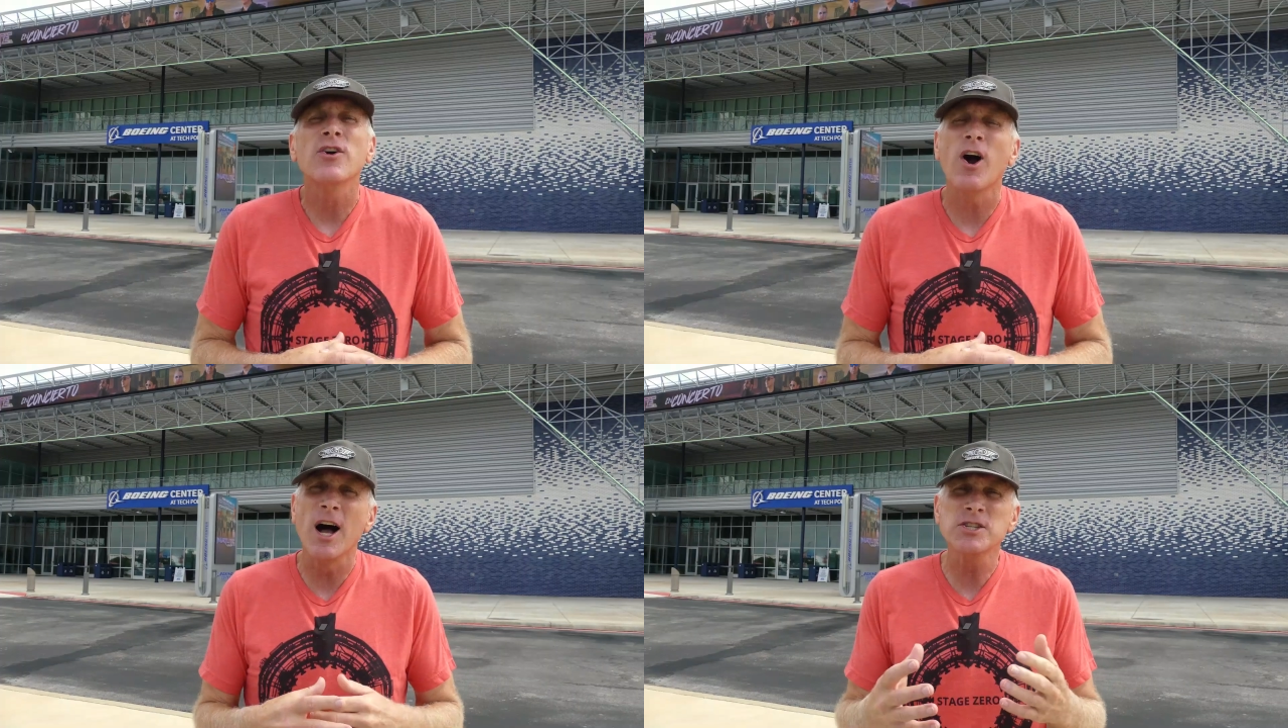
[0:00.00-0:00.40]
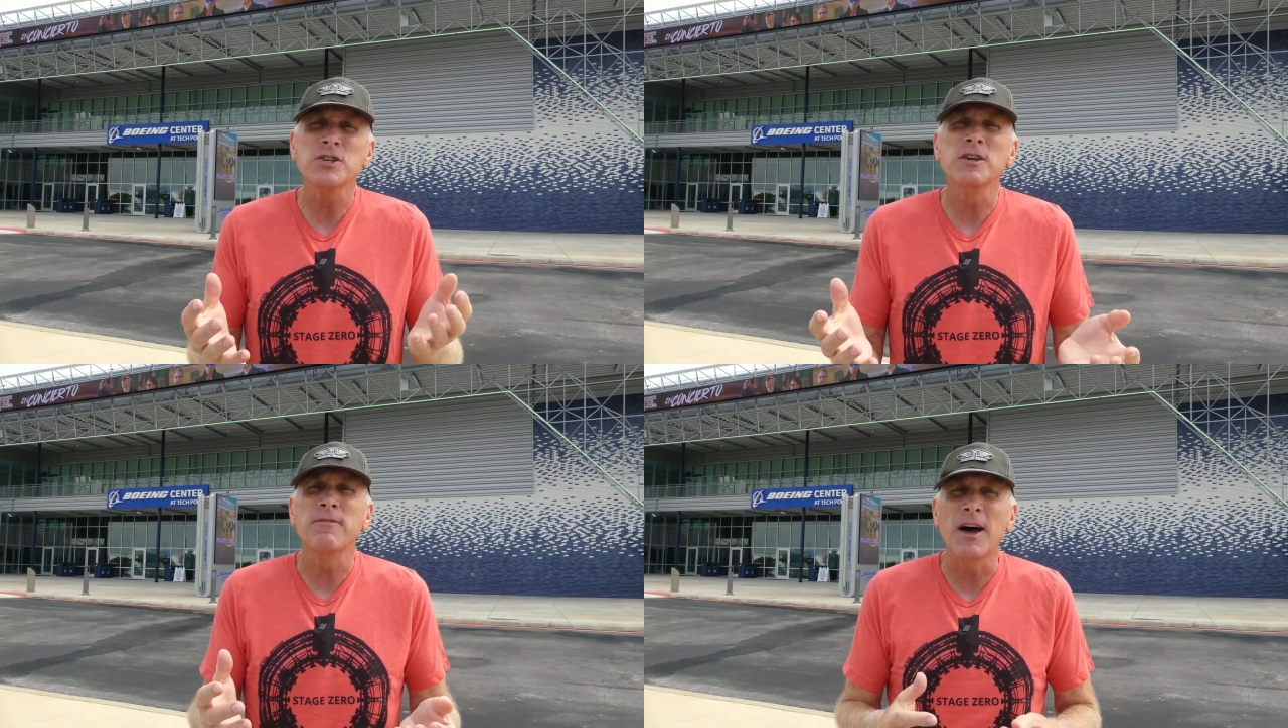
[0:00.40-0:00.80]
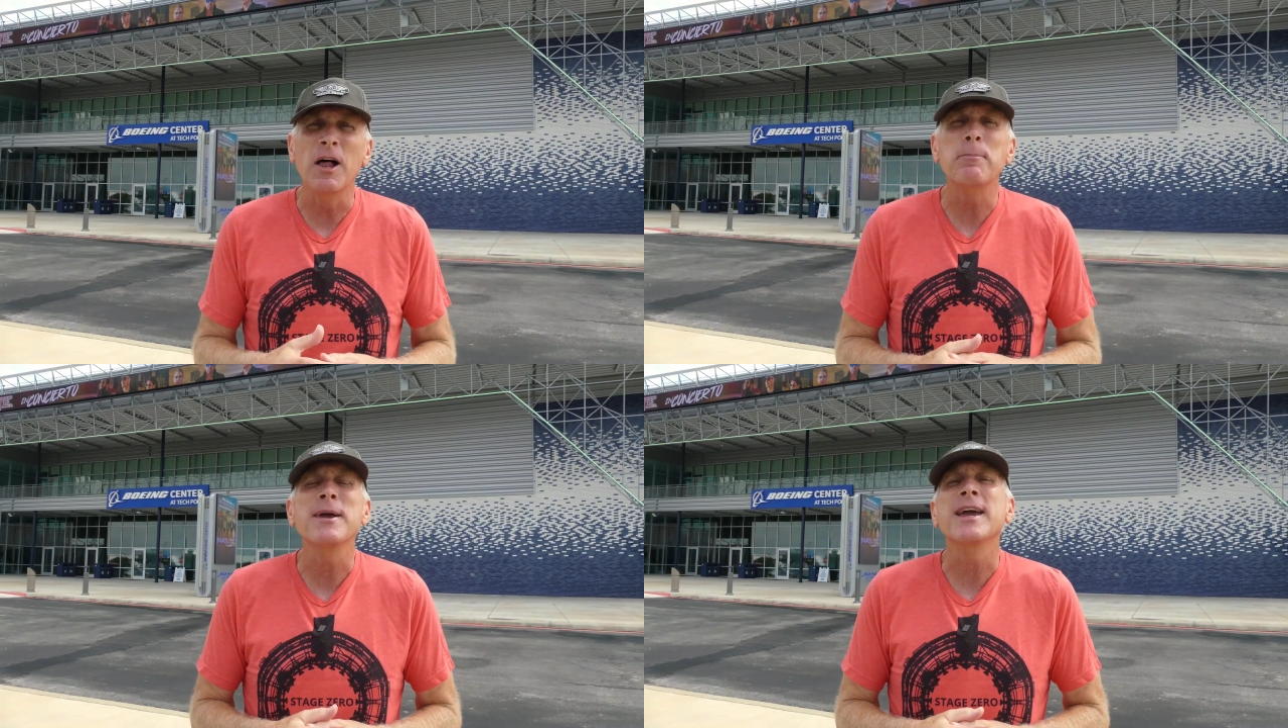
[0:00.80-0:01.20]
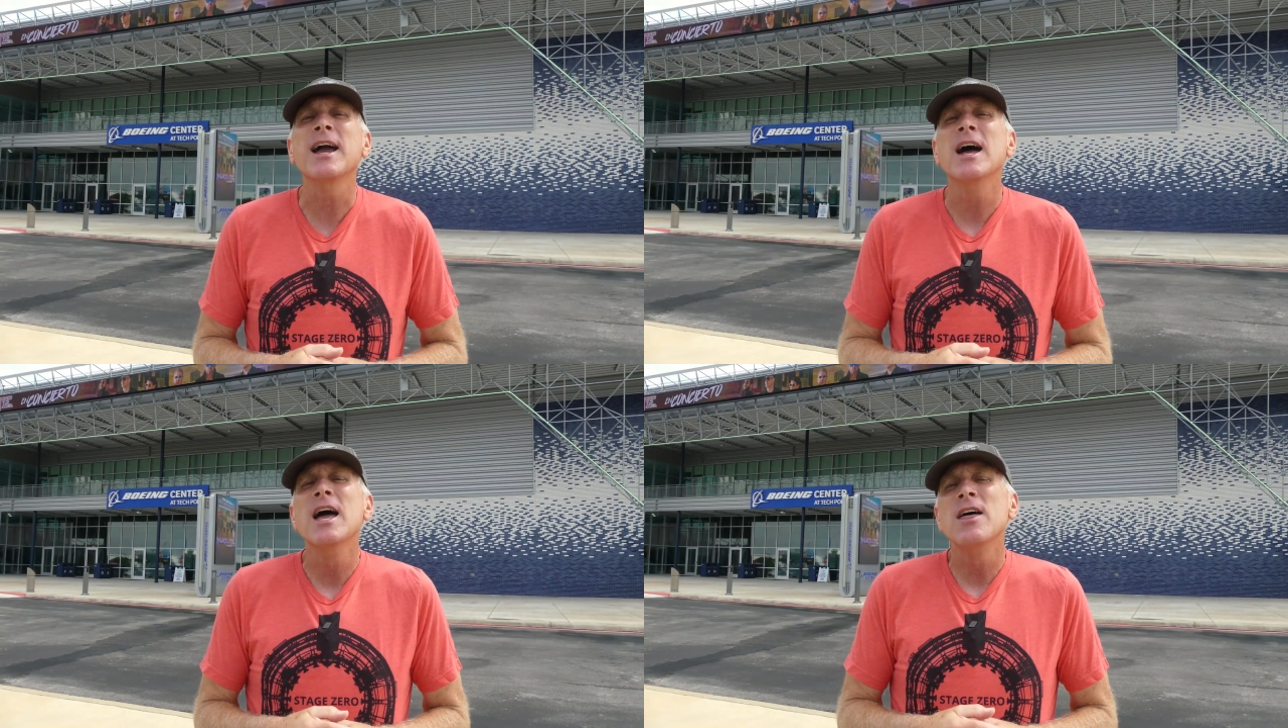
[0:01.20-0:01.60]
they're also
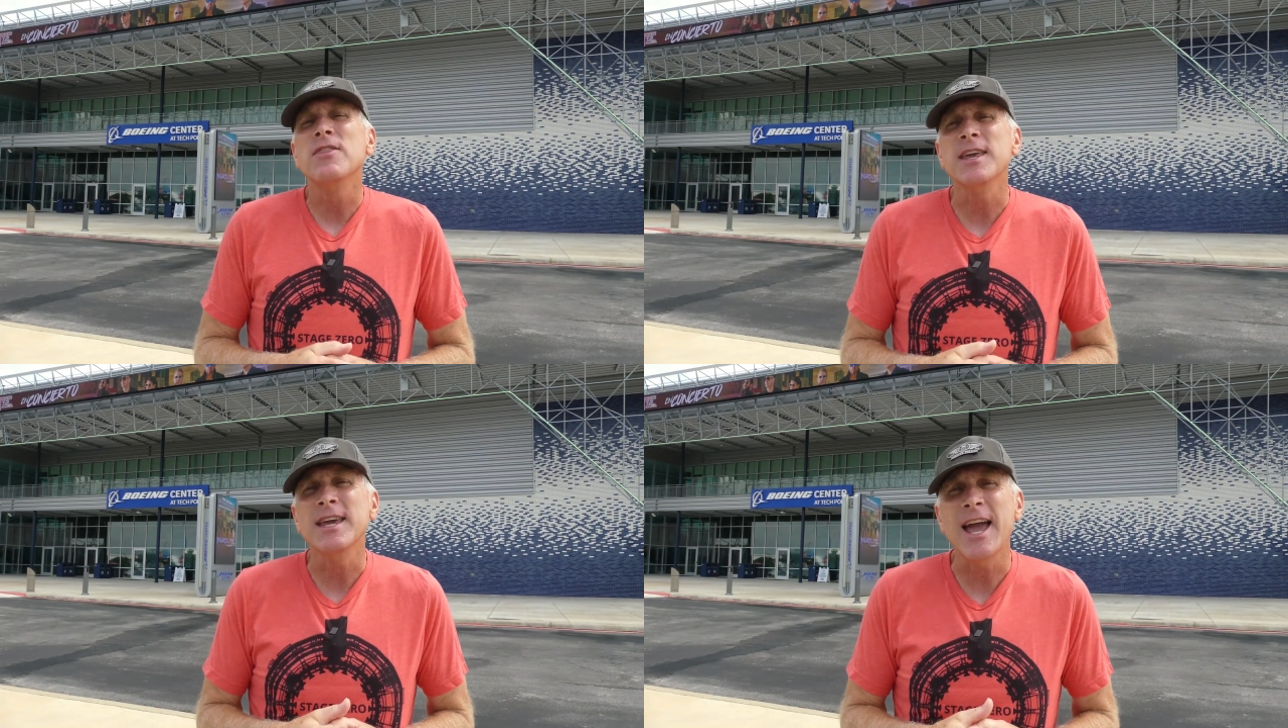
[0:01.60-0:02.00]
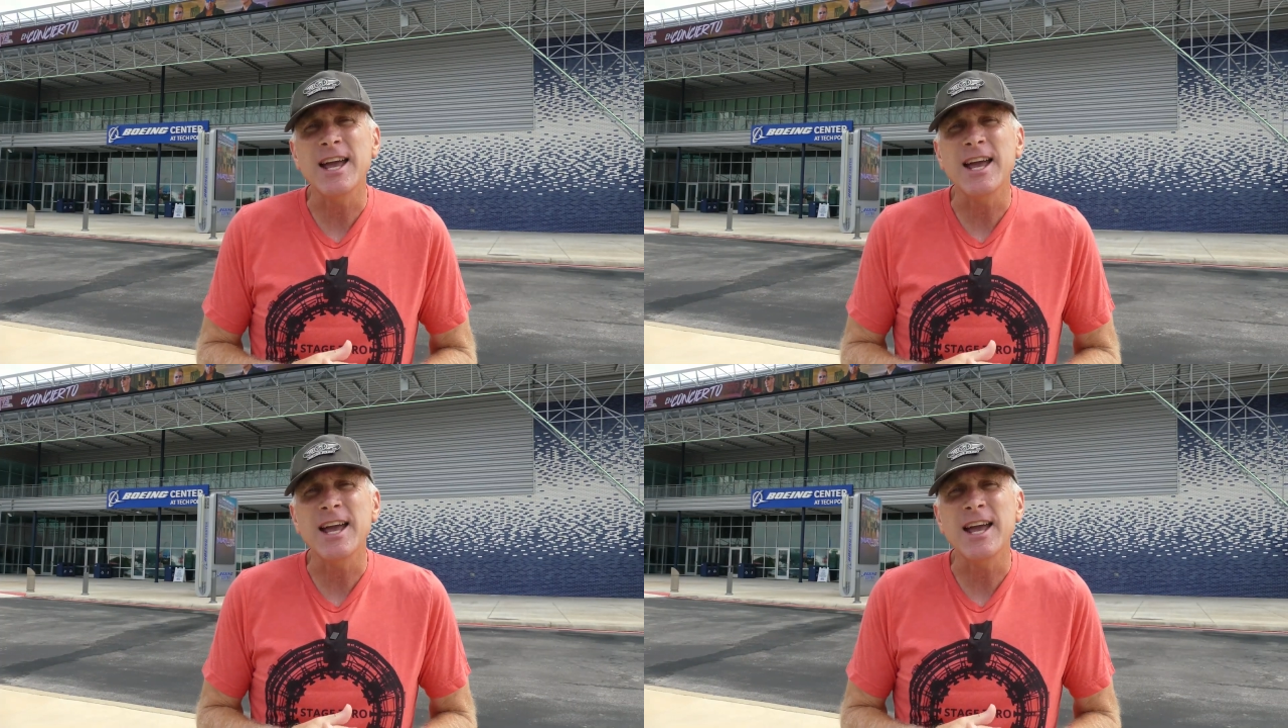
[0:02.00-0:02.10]
developing the